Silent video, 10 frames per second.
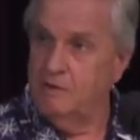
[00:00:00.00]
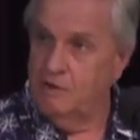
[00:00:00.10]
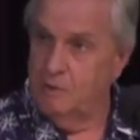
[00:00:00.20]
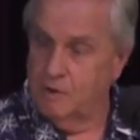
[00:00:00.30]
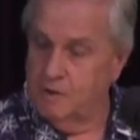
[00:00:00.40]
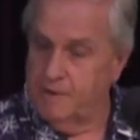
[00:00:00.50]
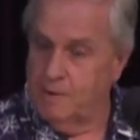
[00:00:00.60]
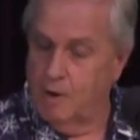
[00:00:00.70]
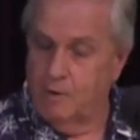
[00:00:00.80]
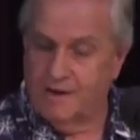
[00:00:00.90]
You want to be
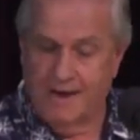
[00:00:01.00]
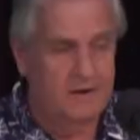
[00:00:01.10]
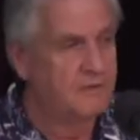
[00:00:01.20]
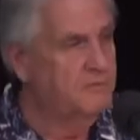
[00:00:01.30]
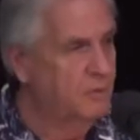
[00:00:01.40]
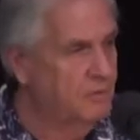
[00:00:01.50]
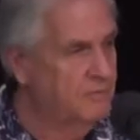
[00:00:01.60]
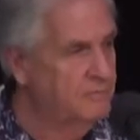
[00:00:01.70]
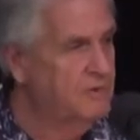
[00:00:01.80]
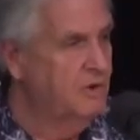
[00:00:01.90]
well catered for?
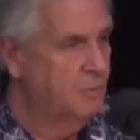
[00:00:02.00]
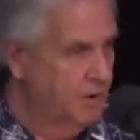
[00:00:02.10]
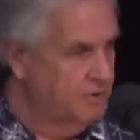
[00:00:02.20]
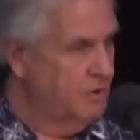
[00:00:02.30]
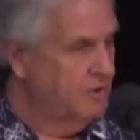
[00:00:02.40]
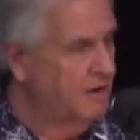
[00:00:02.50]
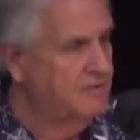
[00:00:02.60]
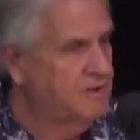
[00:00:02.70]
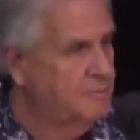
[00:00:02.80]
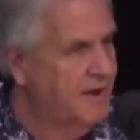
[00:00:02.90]
You want your
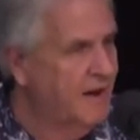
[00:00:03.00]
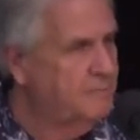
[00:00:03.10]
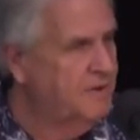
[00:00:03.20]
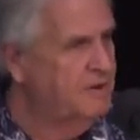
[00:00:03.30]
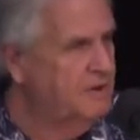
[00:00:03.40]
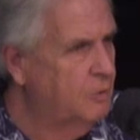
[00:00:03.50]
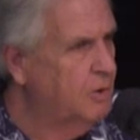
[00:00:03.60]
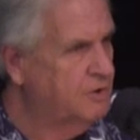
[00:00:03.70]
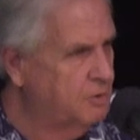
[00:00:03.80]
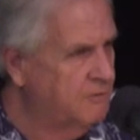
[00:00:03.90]
life to be happy? You
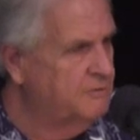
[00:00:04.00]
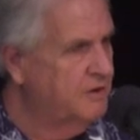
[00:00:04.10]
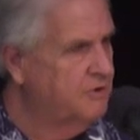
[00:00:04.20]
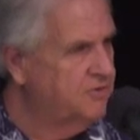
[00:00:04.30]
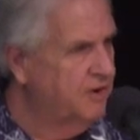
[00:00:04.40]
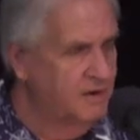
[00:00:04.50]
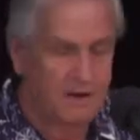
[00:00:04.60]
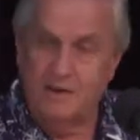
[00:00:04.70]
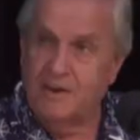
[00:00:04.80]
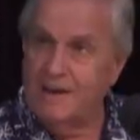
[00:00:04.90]
want a good future?
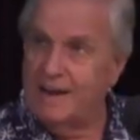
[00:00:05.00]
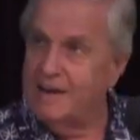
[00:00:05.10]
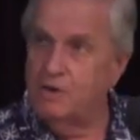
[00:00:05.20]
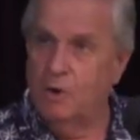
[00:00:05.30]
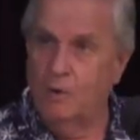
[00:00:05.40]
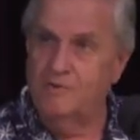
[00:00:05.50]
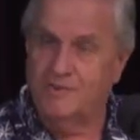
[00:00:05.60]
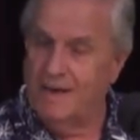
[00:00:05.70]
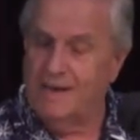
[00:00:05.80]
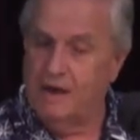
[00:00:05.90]
Then let God
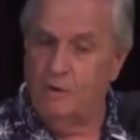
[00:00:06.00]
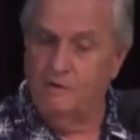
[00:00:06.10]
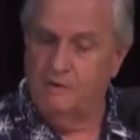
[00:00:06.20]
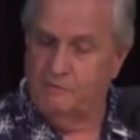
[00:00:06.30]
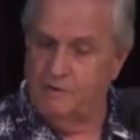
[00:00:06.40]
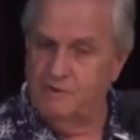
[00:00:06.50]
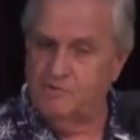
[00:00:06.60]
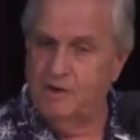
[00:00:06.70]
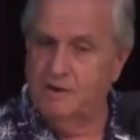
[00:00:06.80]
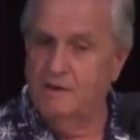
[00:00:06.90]
take care of your
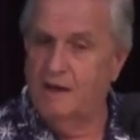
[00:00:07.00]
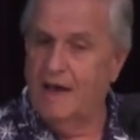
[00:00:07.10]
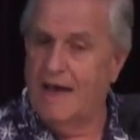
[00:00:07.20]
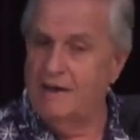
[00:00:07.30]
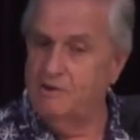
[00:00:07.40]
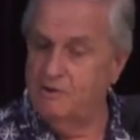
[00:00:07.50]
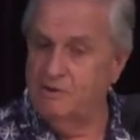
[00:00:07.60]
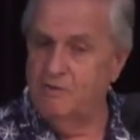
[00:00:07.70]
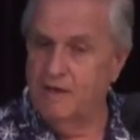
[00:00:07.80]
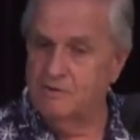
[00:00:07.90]
future. How do you
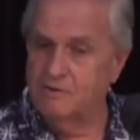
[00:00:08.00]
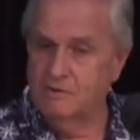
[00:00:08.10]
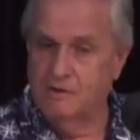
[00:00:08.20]
do that?